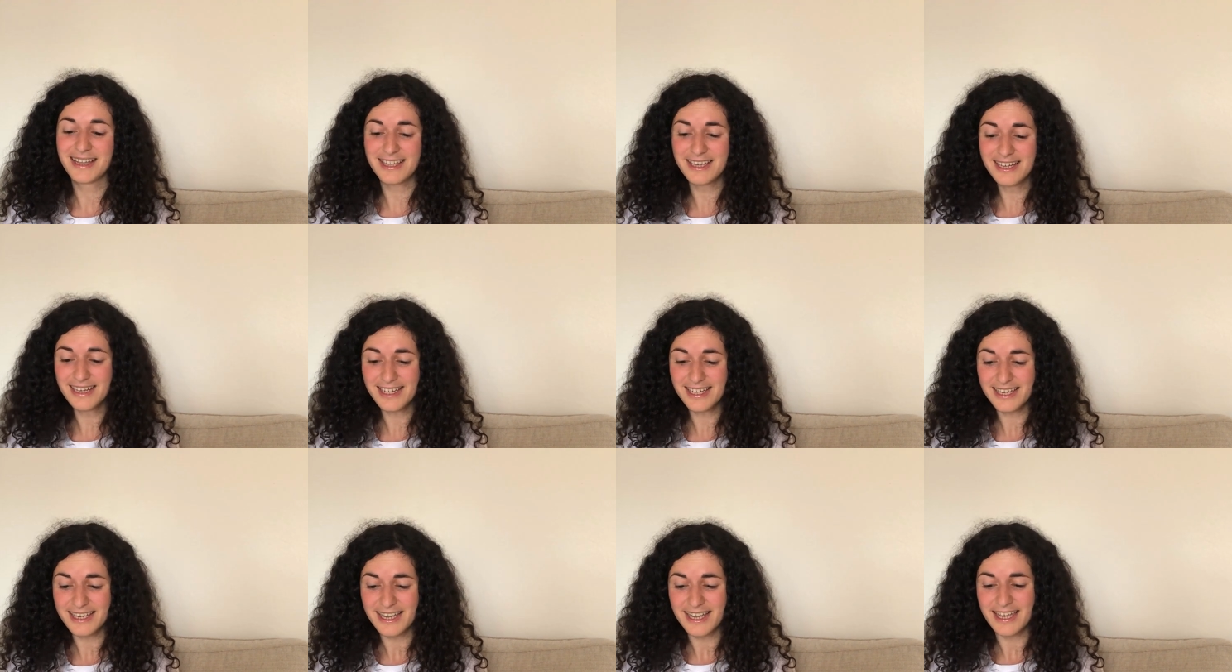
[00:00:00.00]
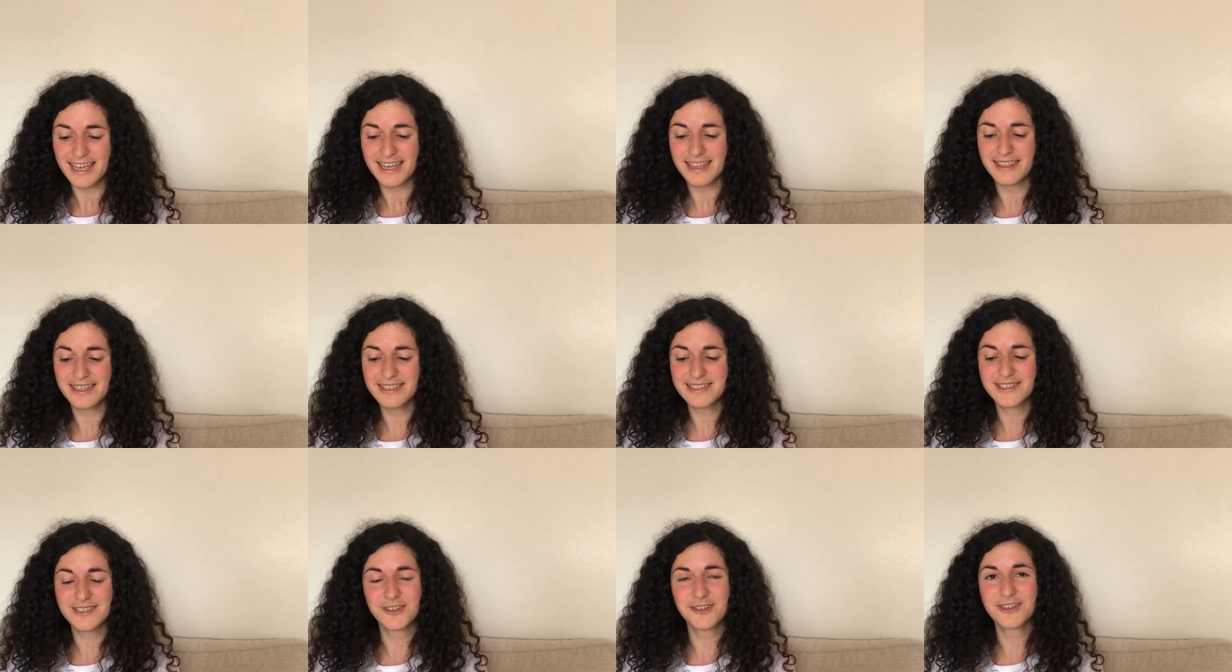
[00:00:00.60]
Clearly, in
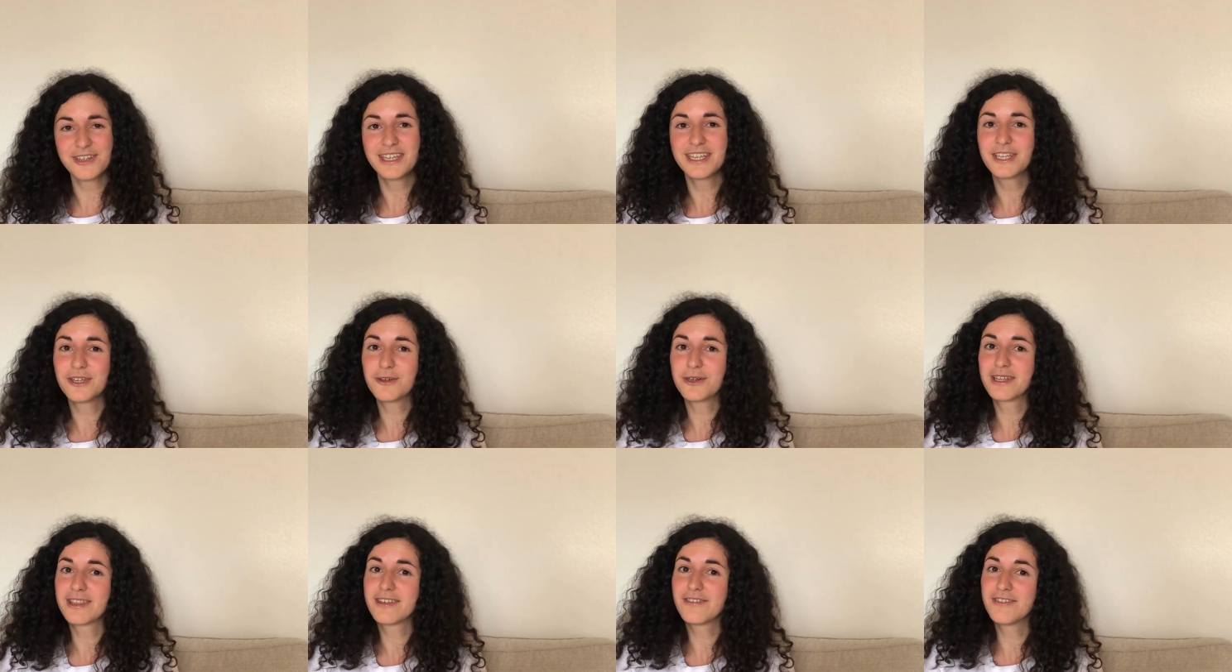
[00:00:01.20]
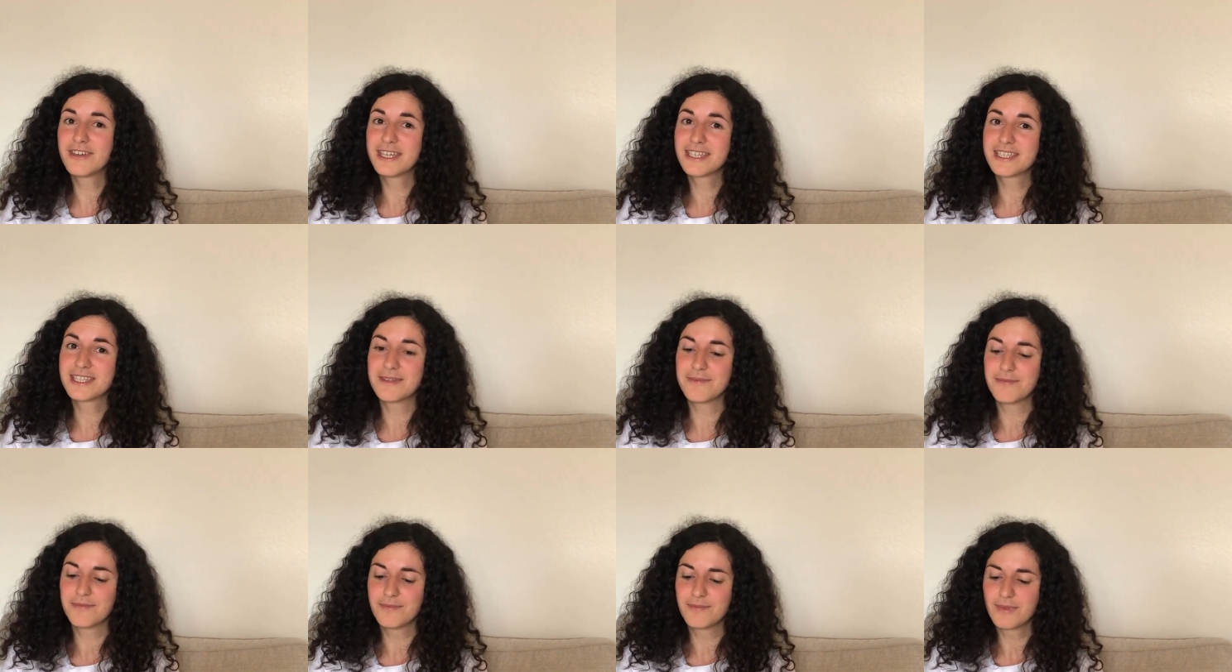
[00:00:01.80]
this story, you are the
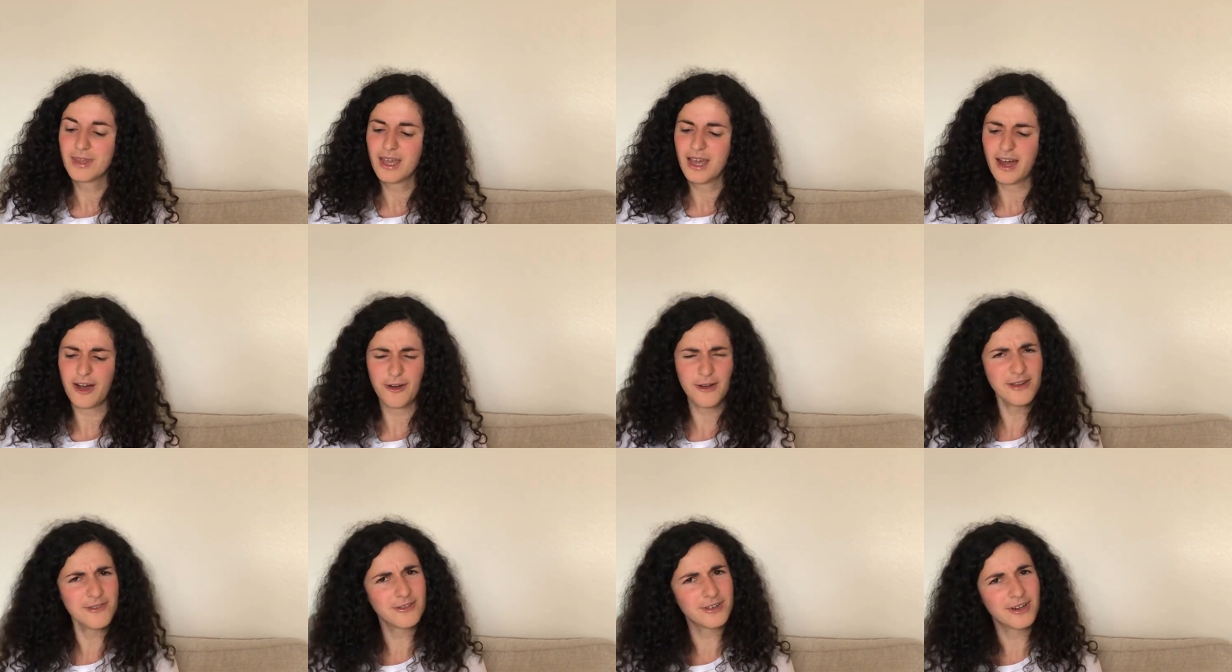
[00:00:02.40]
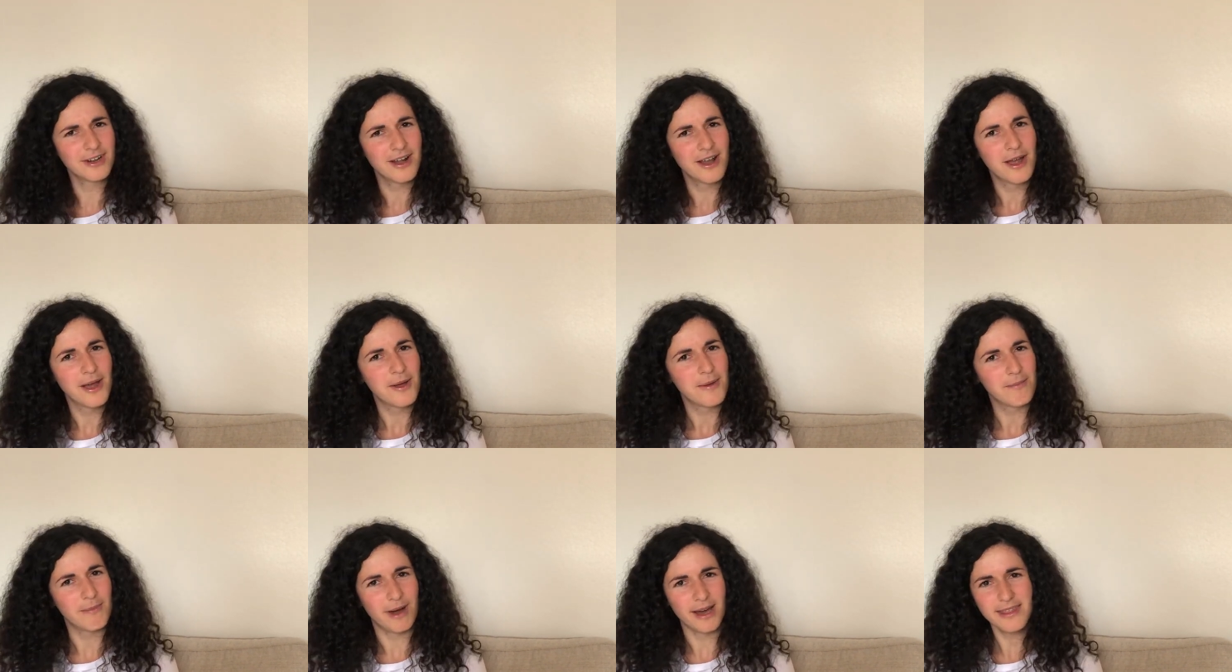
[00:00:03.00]
victim. However,
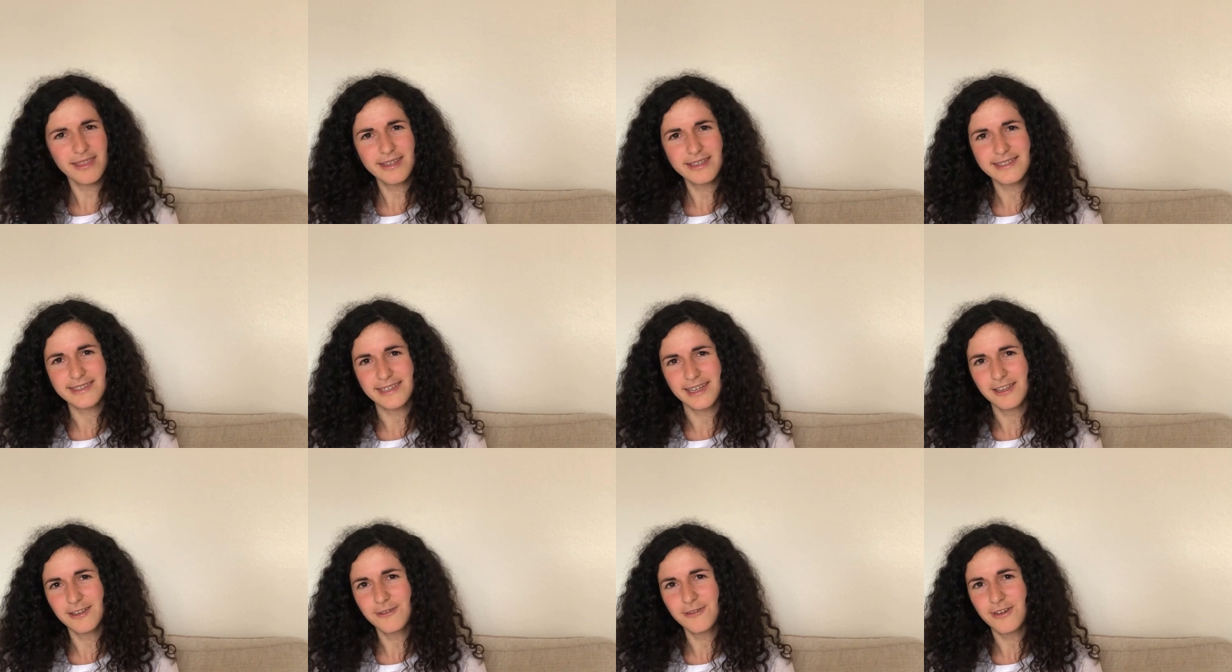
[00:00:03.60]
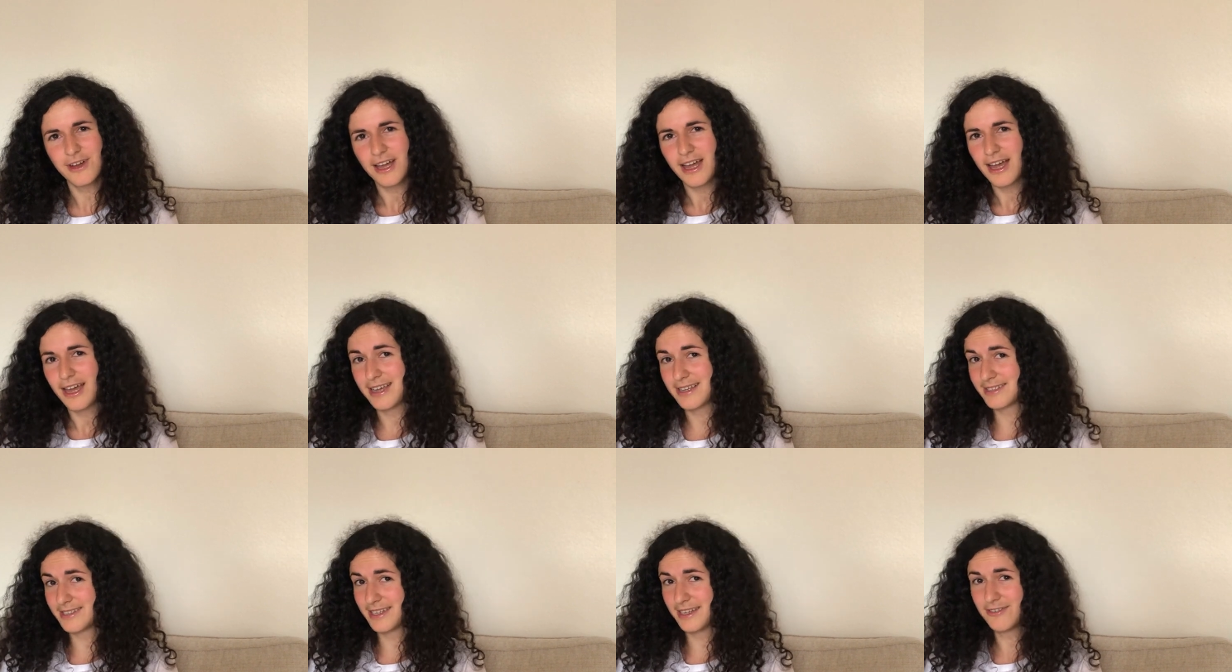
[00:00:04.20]
math itself
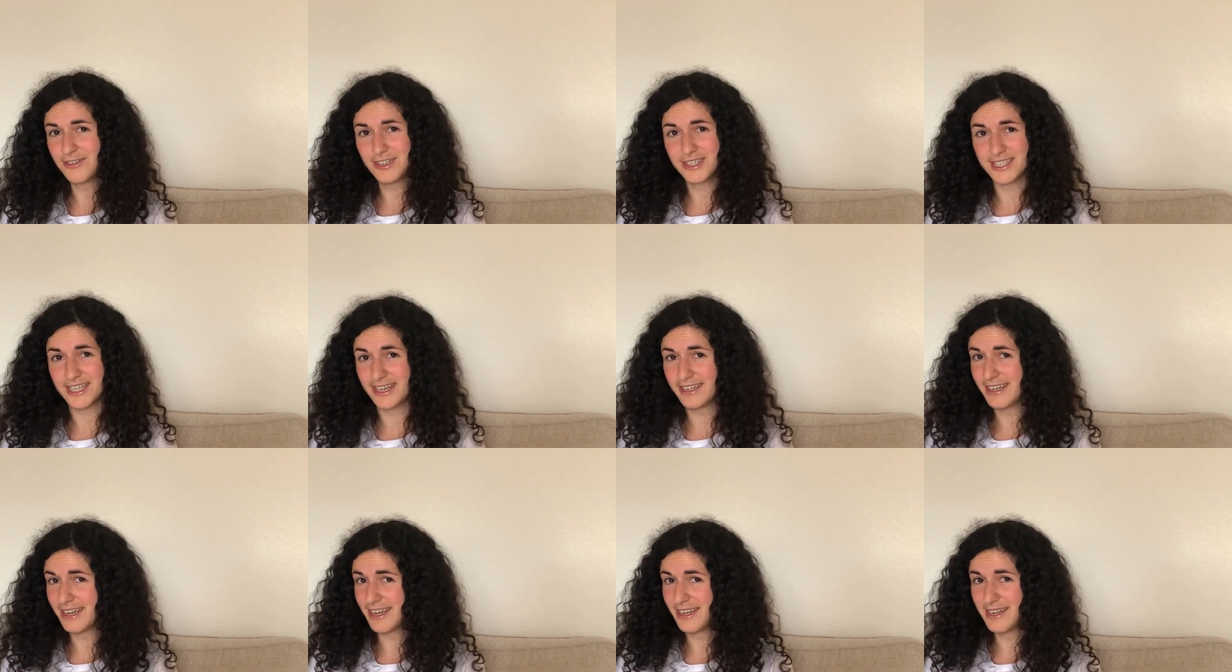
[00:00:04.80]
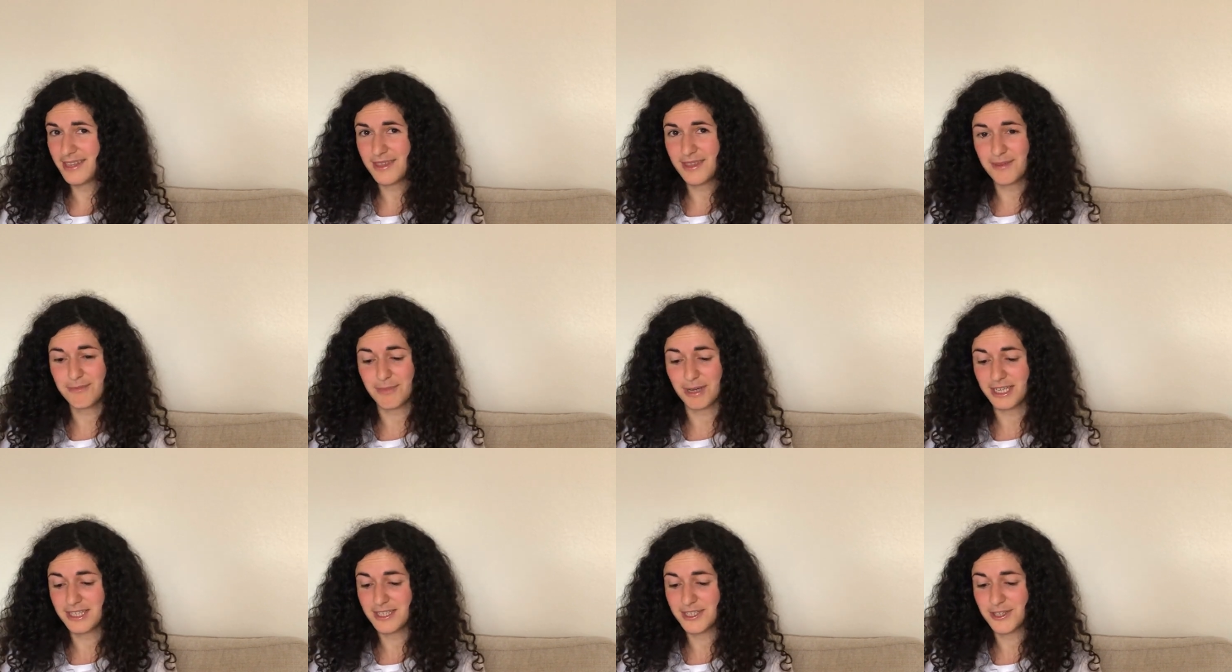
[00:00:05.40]
has never done
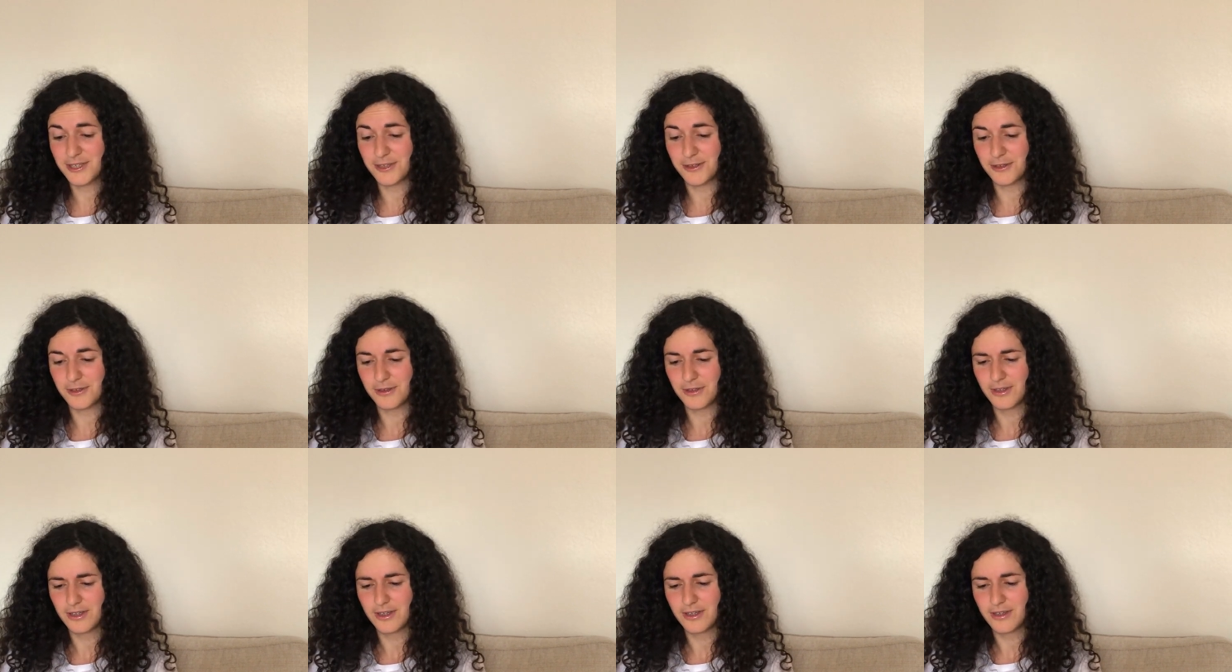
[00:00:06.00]
anything bad to you.